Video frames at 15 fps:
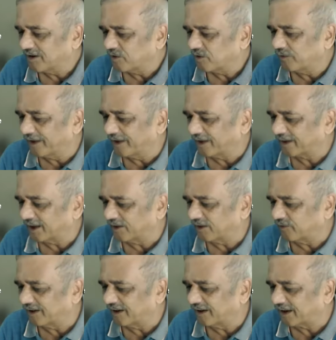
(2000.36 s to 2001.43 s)

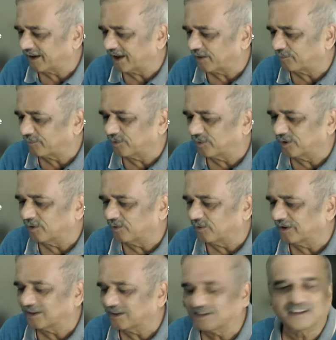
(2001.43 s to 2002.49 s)
very careful
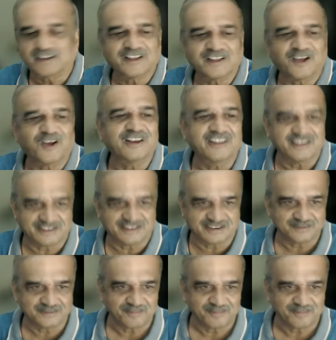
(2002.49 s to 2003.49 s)
with all this.